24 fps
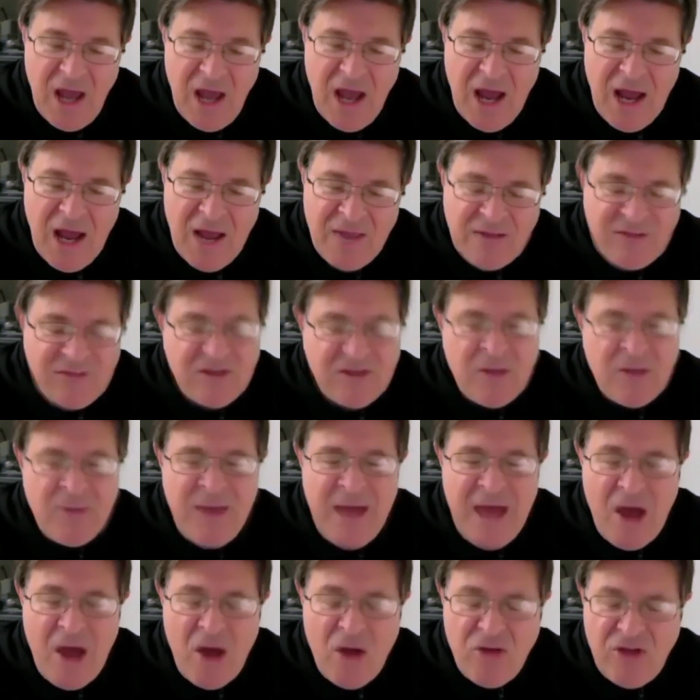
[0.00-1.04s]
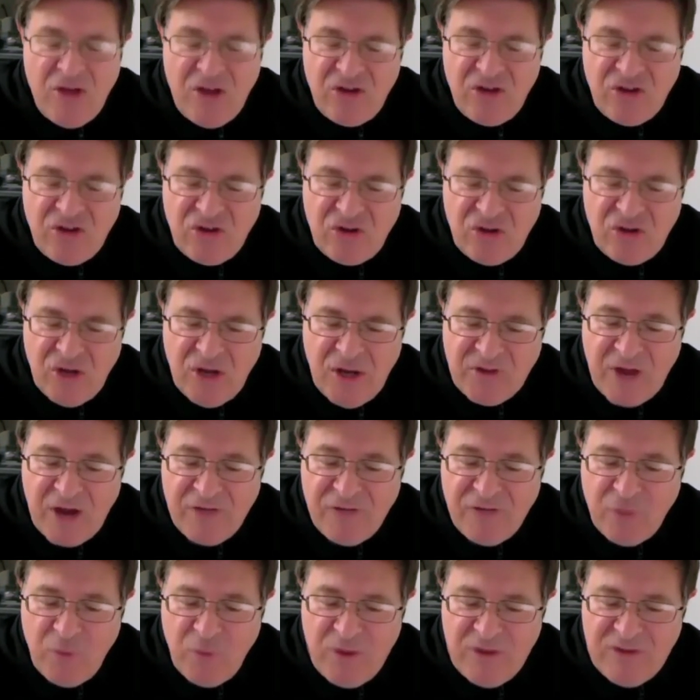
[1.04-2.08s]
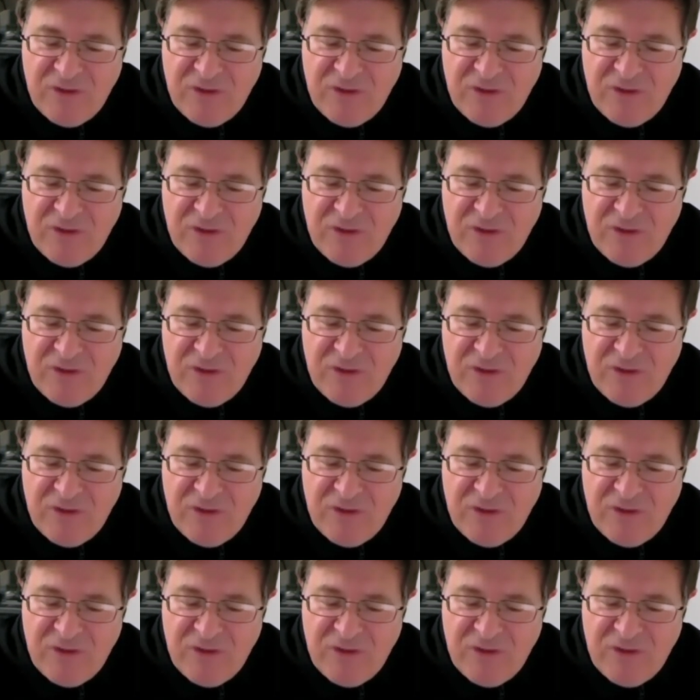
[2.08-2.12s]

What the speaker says: And that somehow this desire for